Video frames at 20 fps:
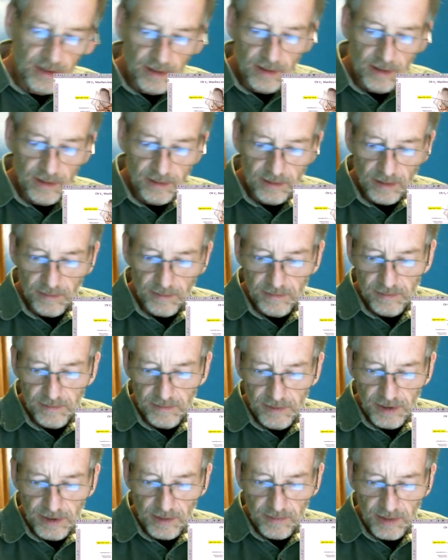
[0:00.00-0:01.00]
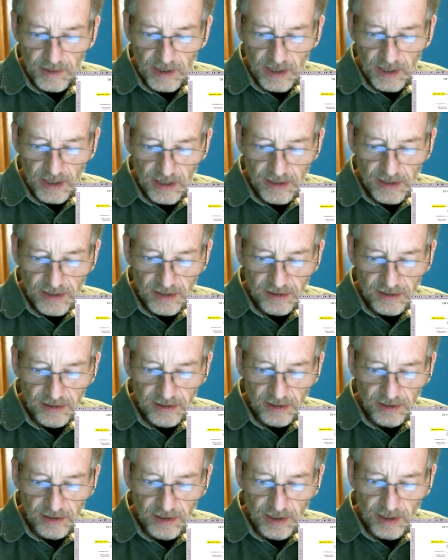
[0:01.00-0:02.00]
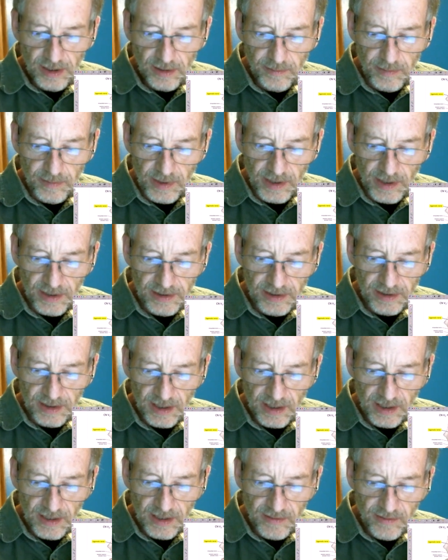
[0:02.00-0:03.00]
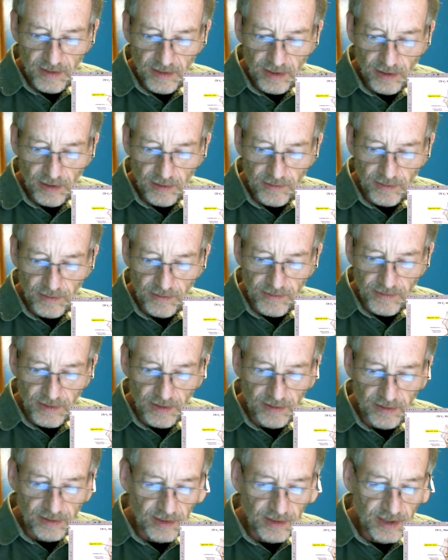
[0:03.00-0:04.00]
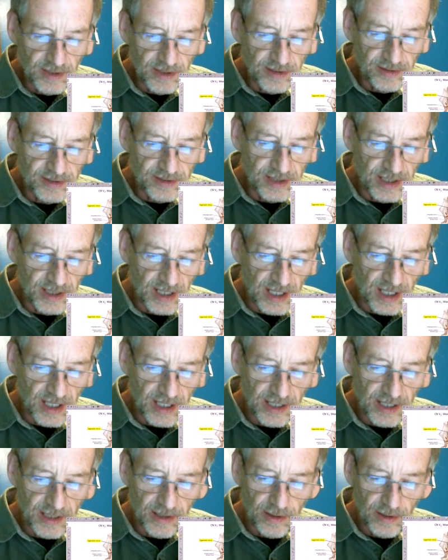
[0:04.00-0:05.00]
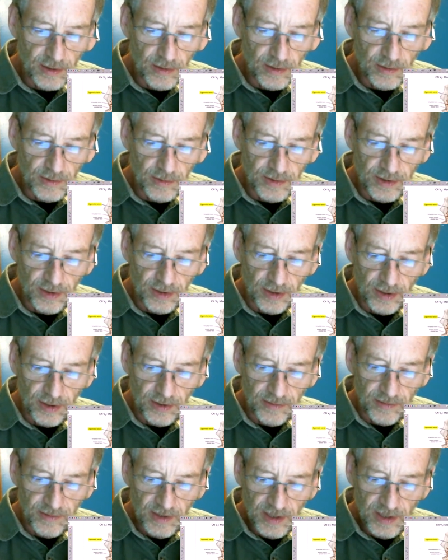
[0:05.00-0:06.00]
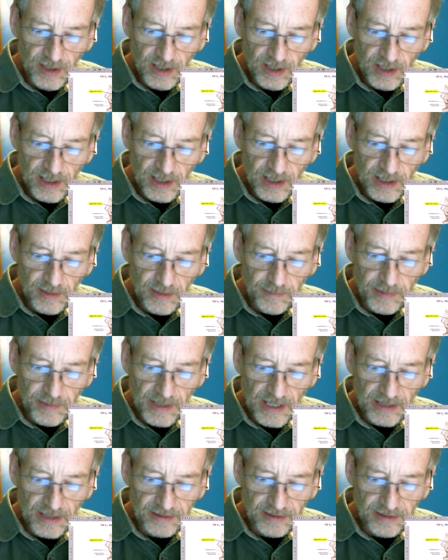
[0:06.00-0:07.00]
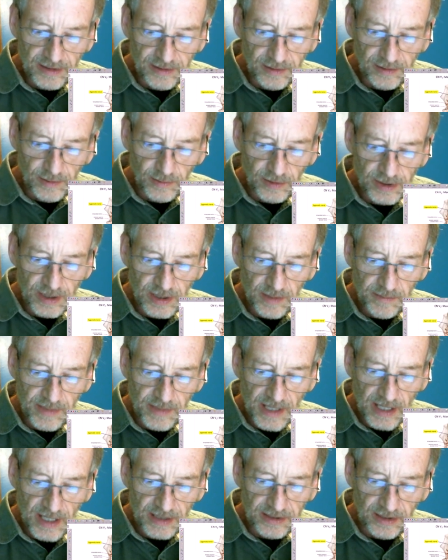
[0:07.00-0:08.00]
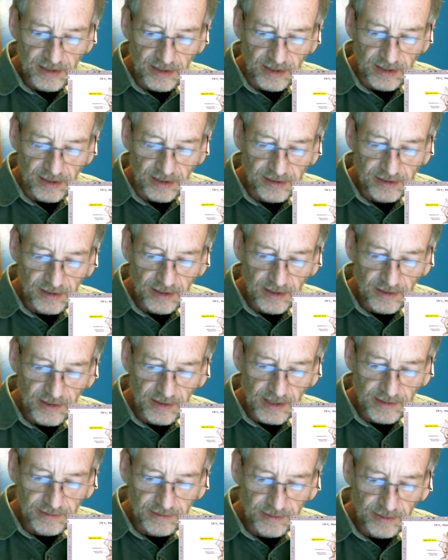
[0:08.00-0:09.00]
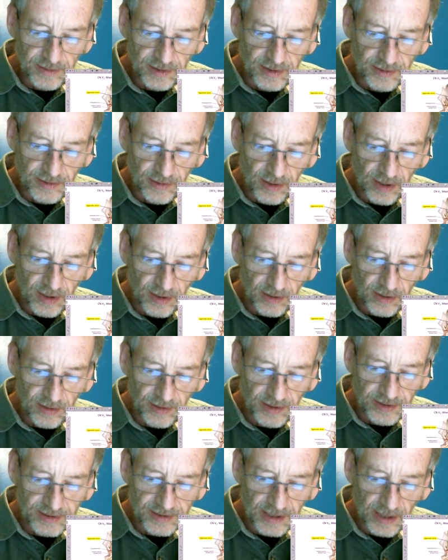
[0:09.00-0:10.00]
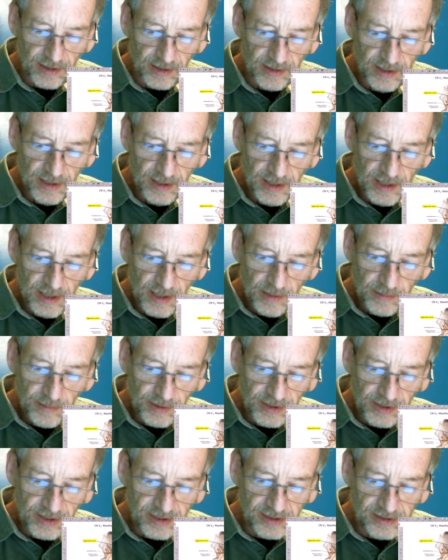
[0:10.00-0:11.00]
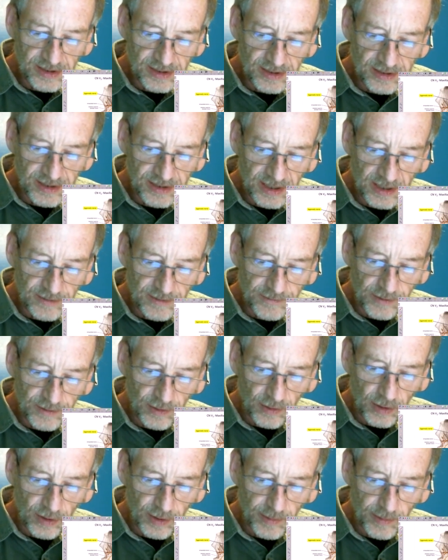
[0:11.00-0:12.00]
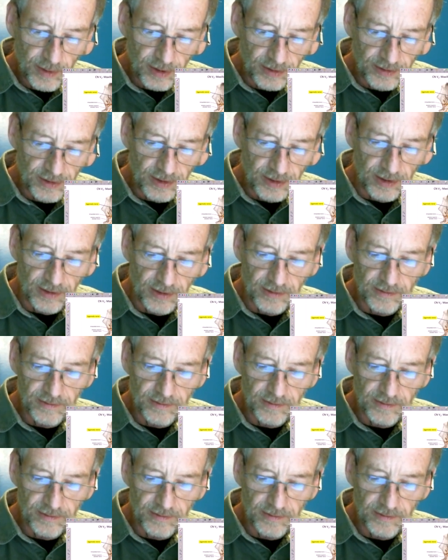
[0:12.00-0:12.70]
So I'm jumping ahead just a little bit to kind of give you an overview. So here's the IO nerve, and it passes through. And we'll come back to this, so you don't have to really draw all this out. But this is just the infraorbital nerve.